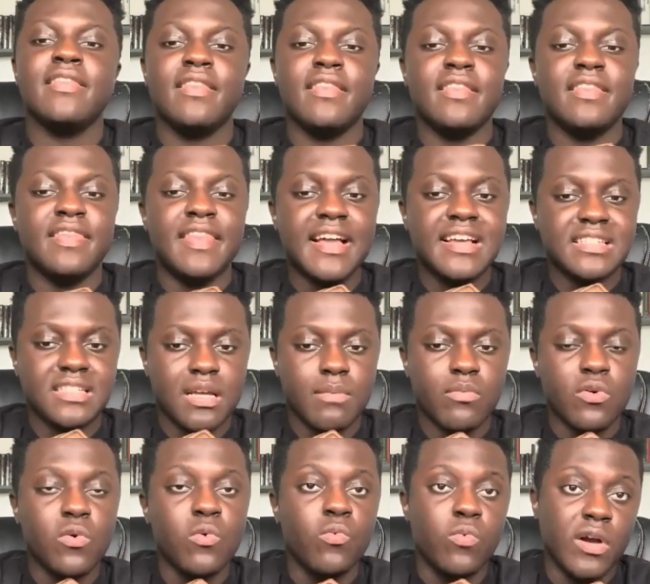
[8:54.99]
next
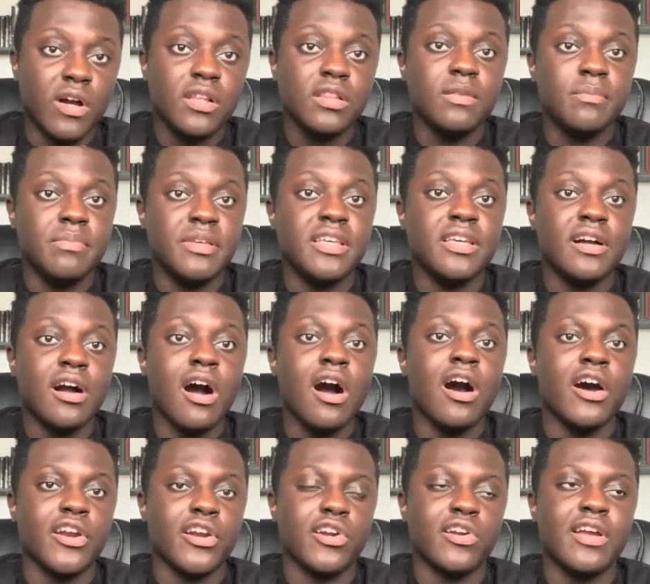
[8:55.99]
summer will be
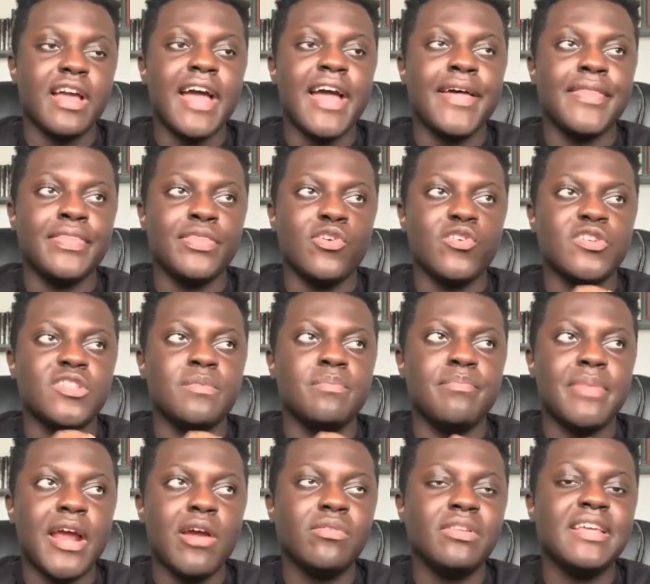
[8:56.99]
hotter, and there's
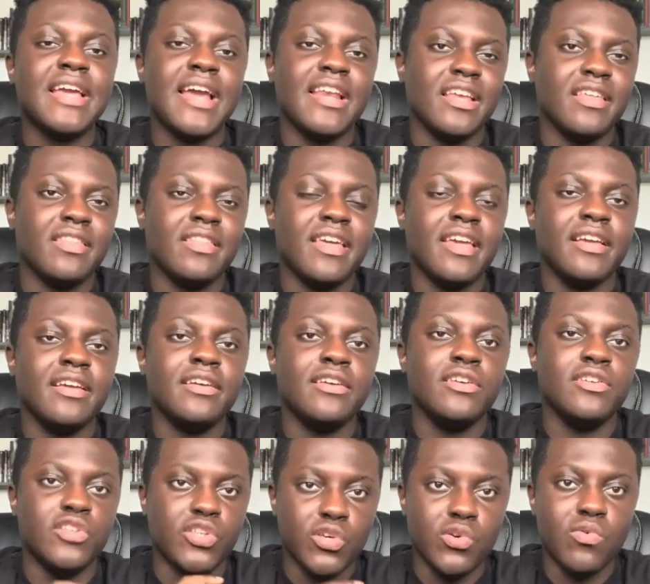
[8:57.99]
barely anything
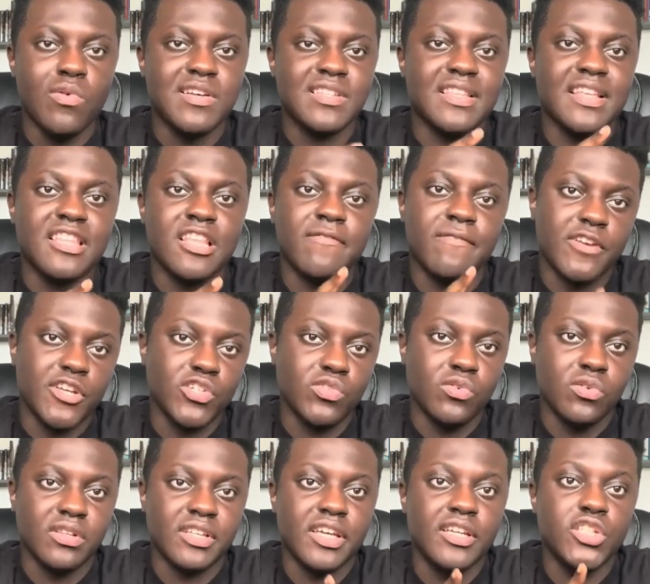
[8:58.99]
you as an
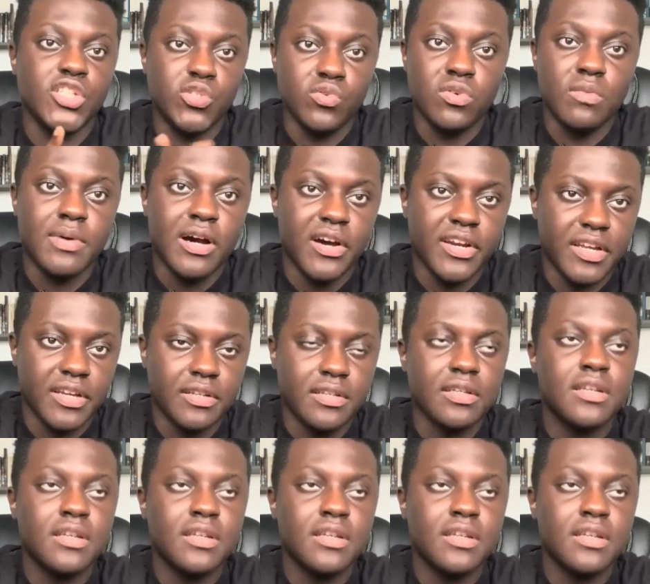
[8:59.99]
individual can do about it.